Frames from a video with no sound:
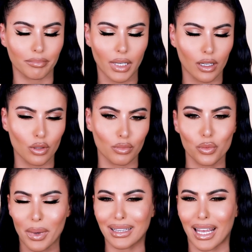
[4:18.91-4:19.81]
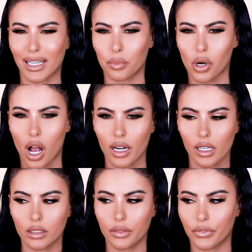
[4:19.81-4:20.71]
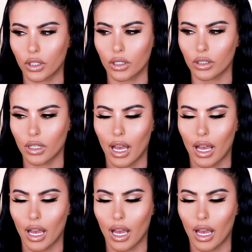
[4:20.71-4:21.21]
yeah, you may like a product for,